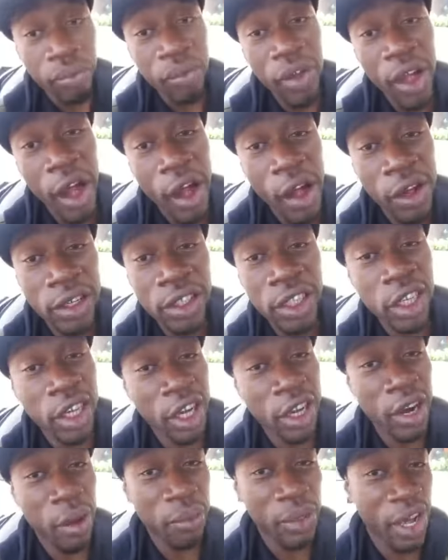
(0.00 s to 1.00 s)
Yeah, he
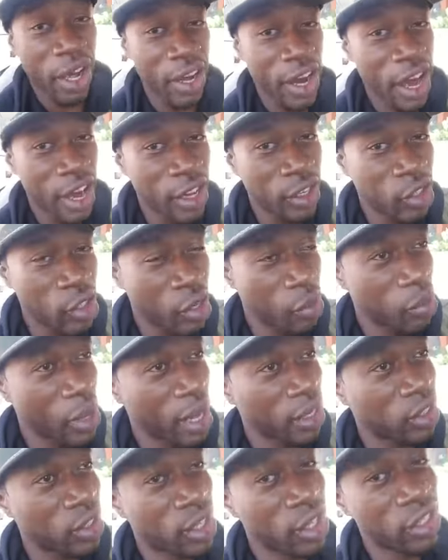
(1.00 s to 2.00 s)
getting up there in age. We
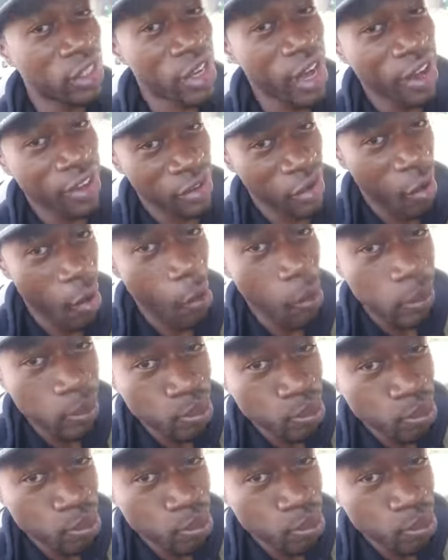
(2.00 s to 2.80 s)
had to send his ass home.